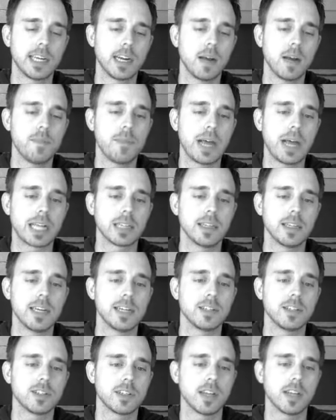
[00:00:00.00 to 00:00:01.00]
up that
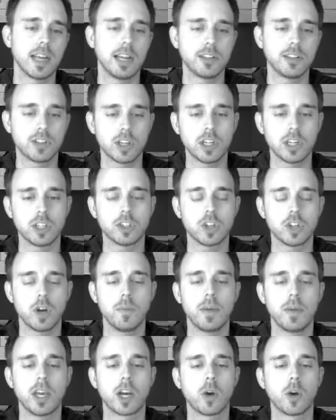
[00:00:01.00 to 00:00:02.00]
list, it's going to show
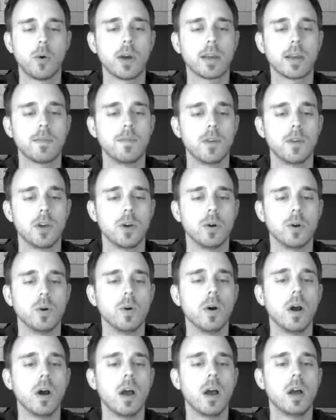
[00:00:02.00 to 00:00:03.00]
me a quick view
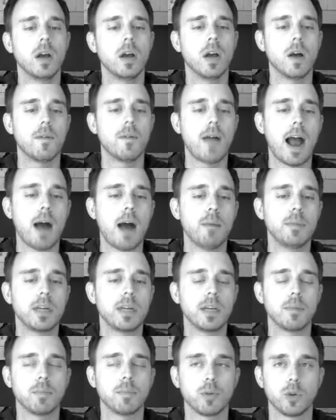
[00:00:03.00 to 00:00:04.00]
of how
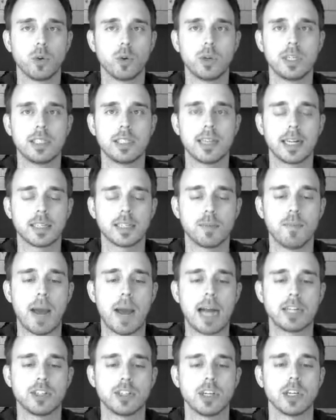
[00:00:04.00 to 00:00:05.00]
many employees that's
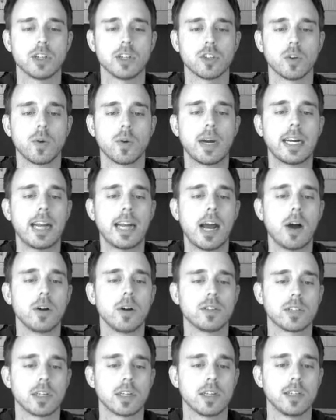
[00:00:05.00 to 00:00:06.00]
matching. So right now
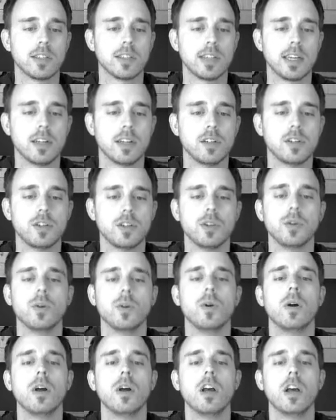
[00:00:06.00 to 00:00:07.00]
it's going to send
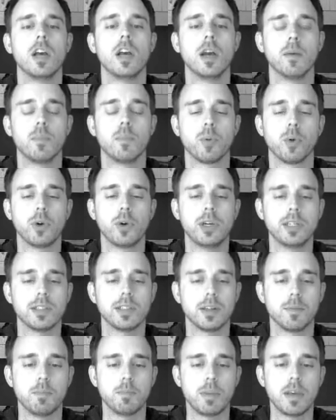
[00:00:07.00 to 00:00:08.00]
to employees
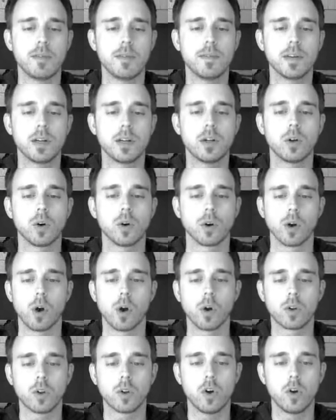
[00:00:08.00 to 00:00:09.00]
in Beeville or
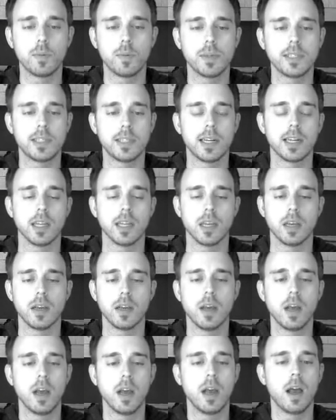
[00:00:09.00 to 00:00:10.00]
Oklahoma City,
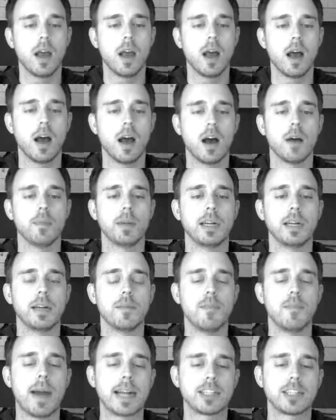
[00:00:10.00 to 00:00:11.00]
and
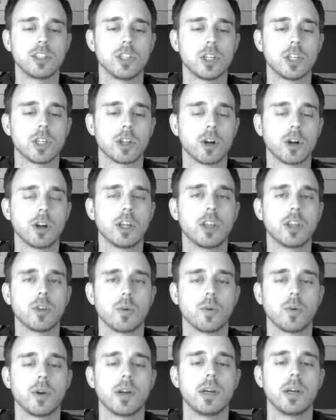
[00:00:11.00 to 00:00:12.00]
it matches
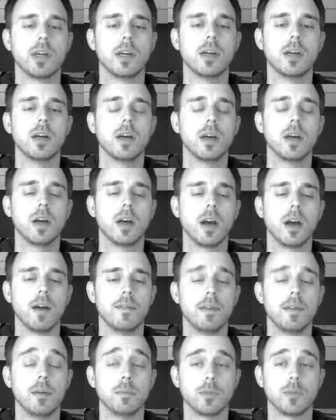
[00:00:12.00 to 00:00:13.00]
33
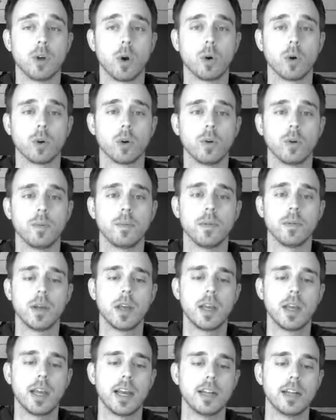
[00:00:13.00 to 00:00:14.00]
of them total.
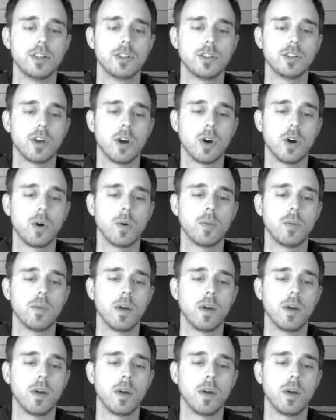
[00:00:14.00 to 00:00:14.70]
And so